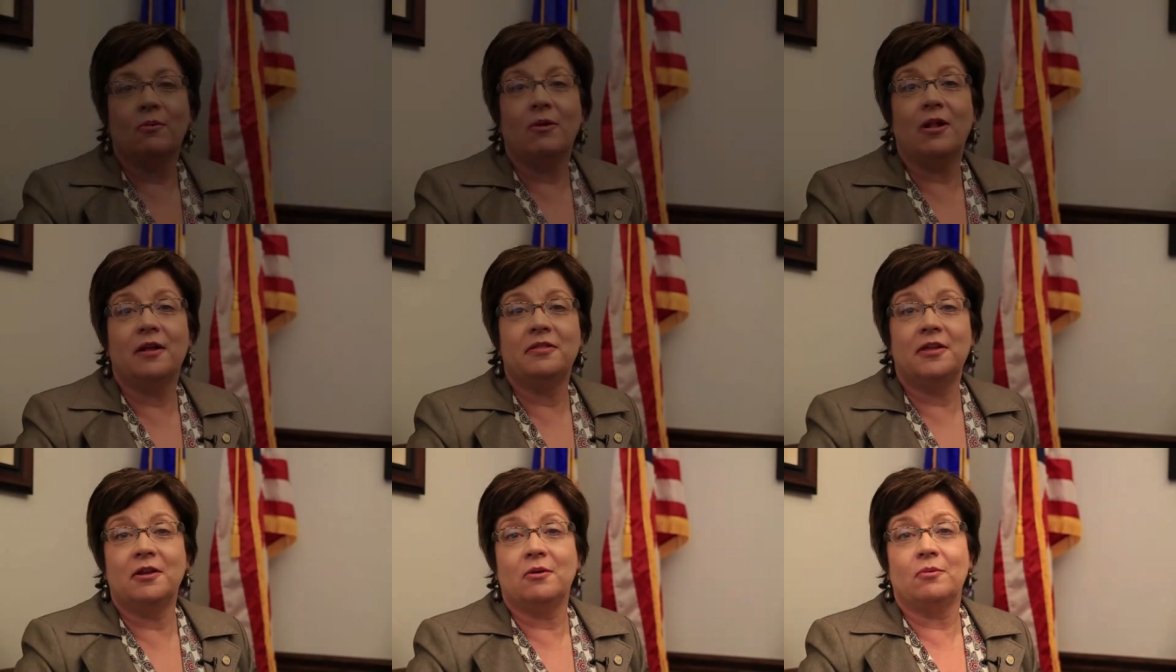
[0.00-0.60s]
Well,
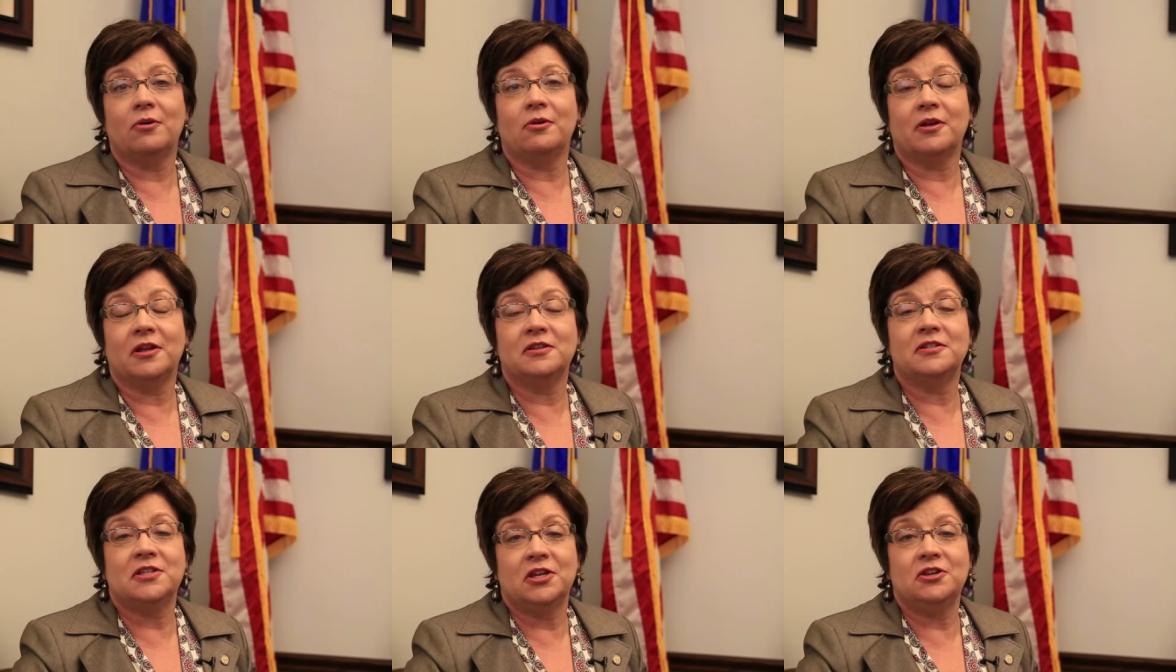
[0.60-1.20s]
I think we'll
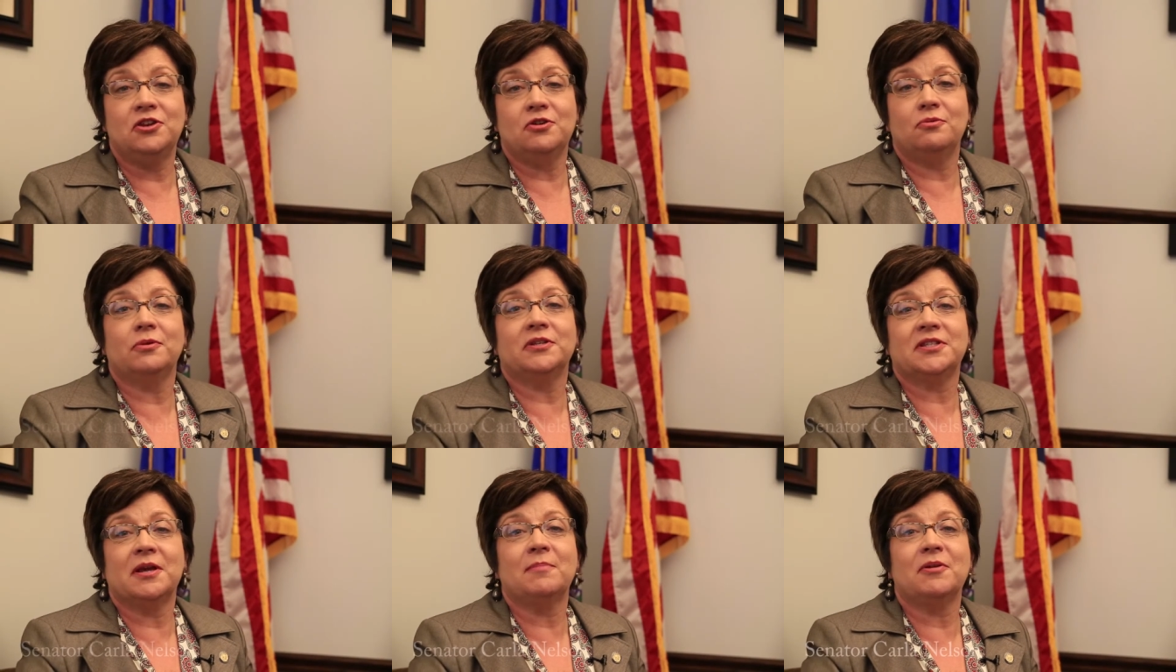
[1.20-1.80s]
continue
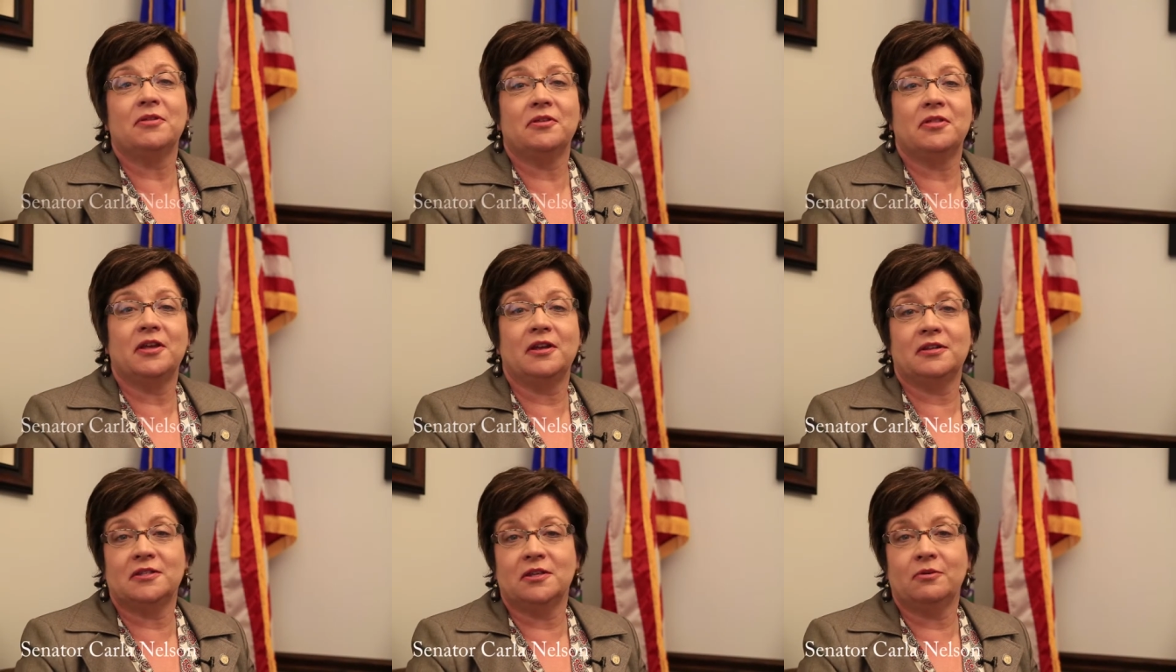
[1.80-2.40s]
with some of the
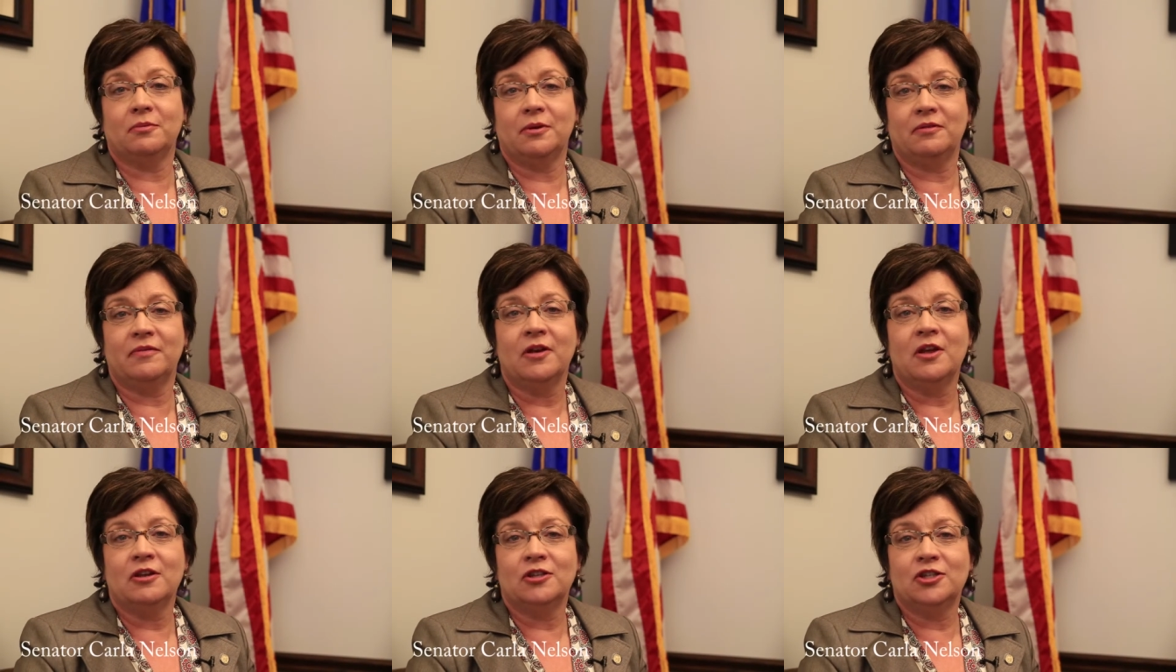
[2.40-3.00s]
things that we've
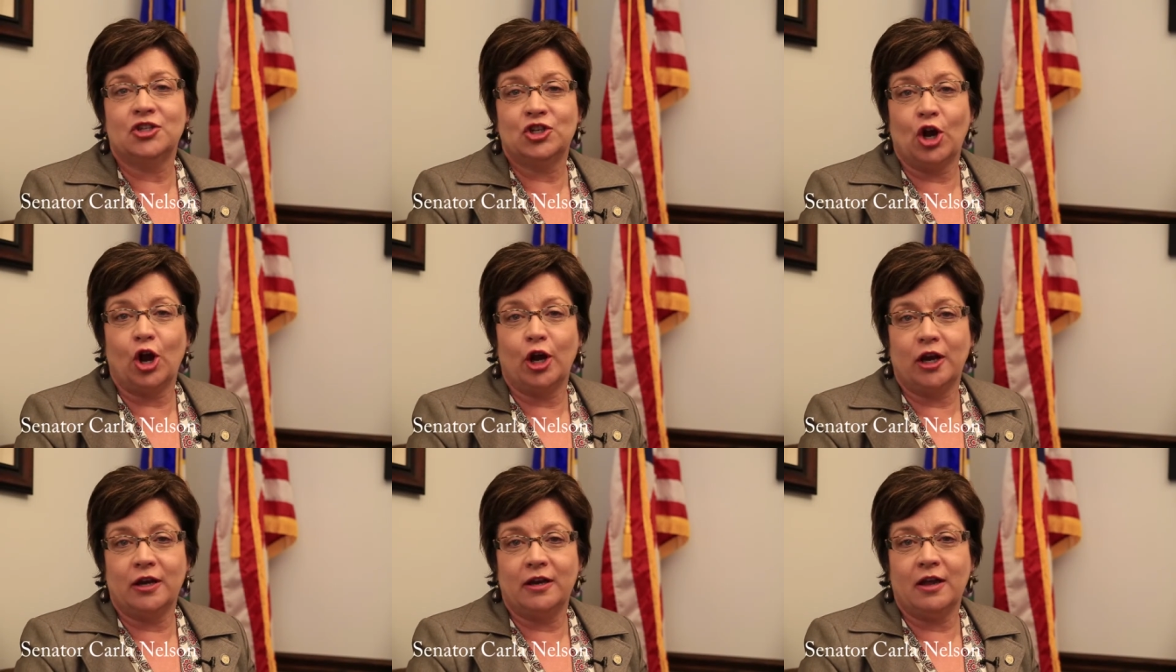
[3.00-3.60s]

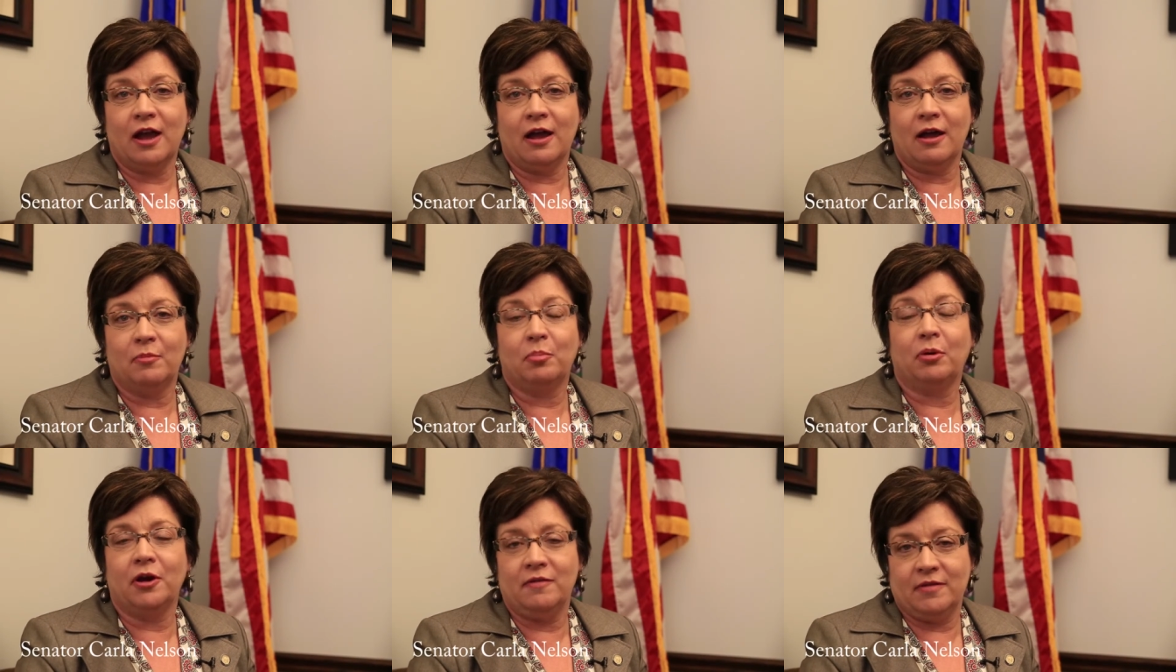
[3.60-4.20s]
started uh,
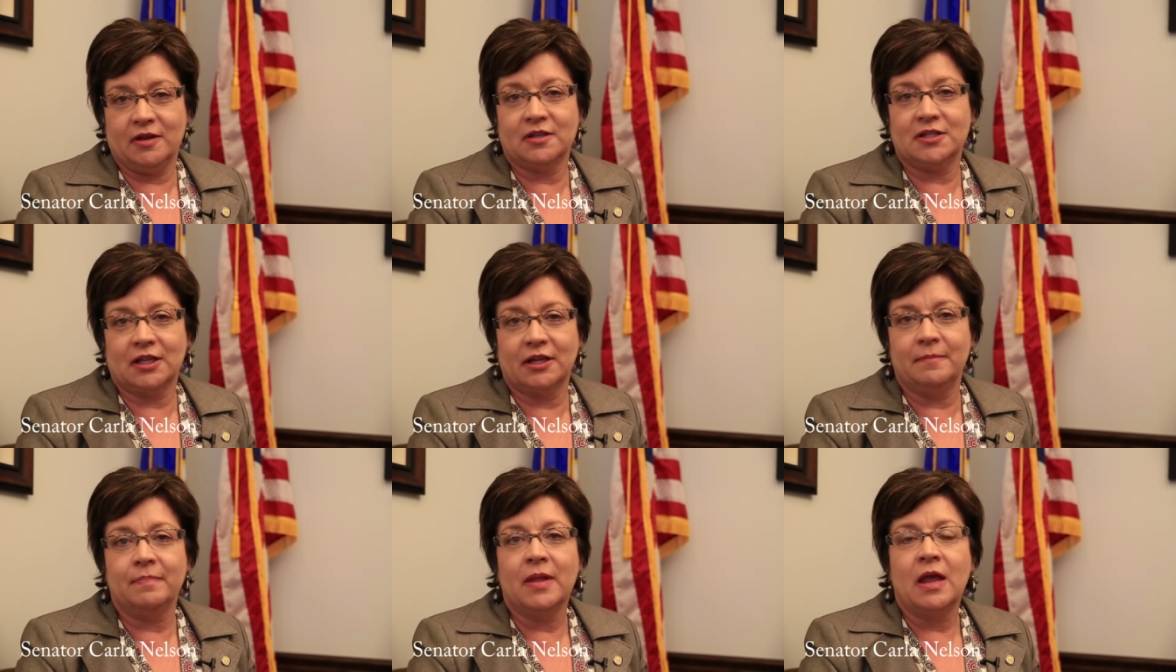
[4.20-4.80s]

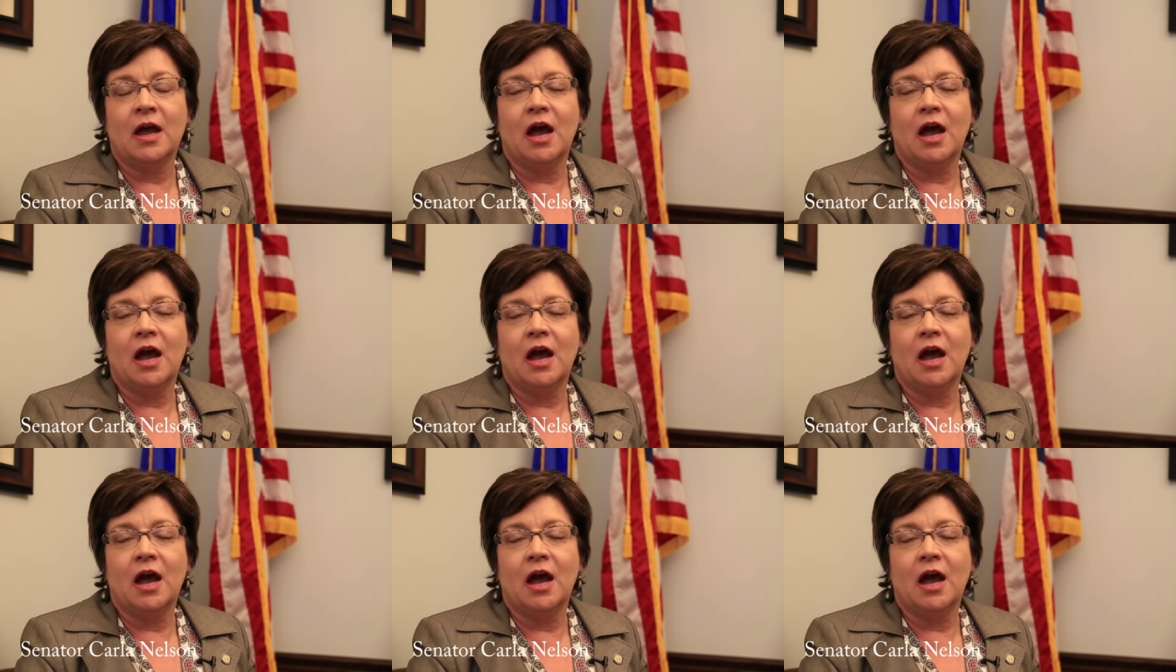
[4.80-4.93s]
previously.